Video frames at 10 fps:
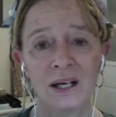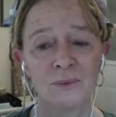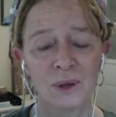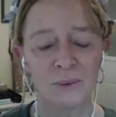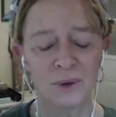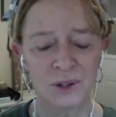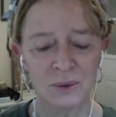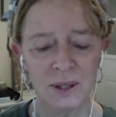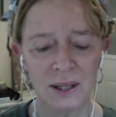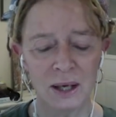and when we're
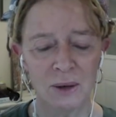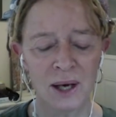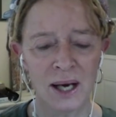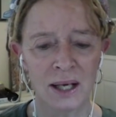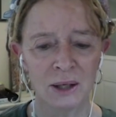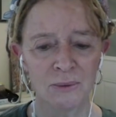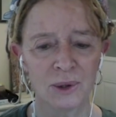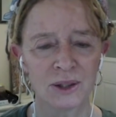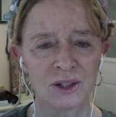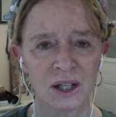doing that, we're adding
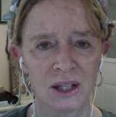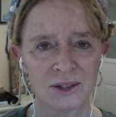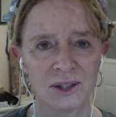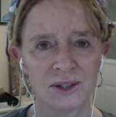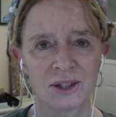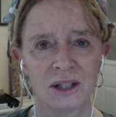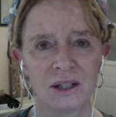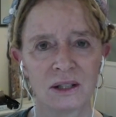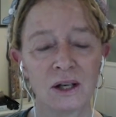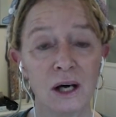more toxins to
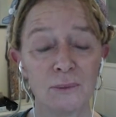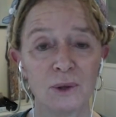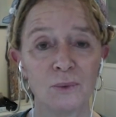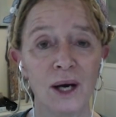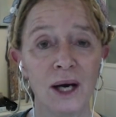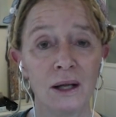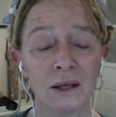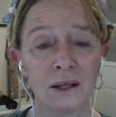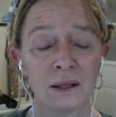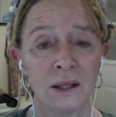the common
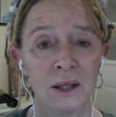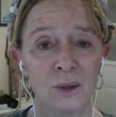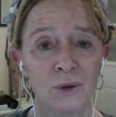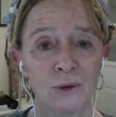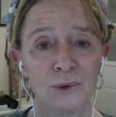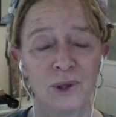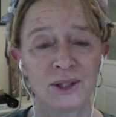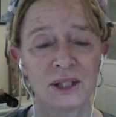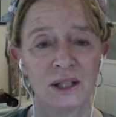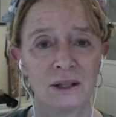well. We're
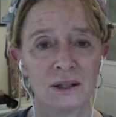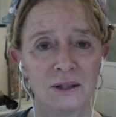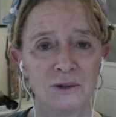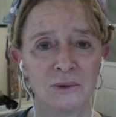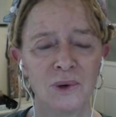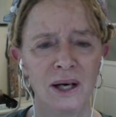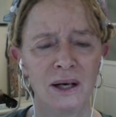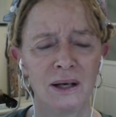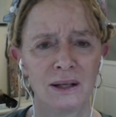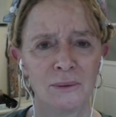poisoning our own
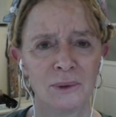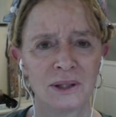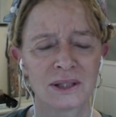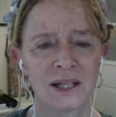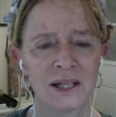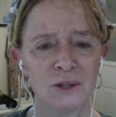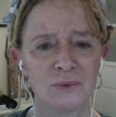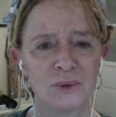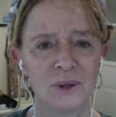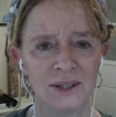well. I mean, it's kind of
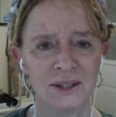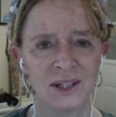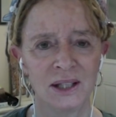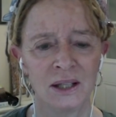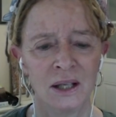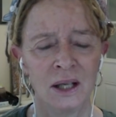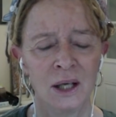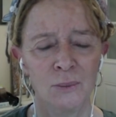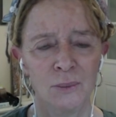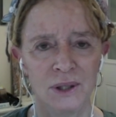crazy.
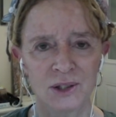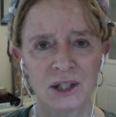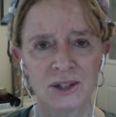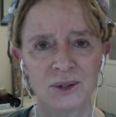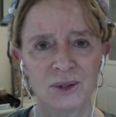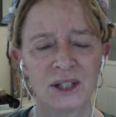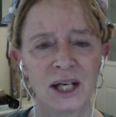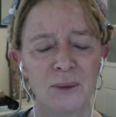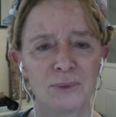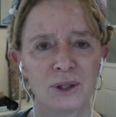But there's also a
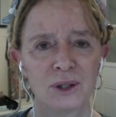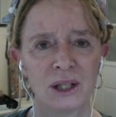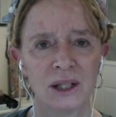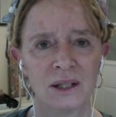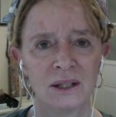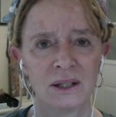chapter in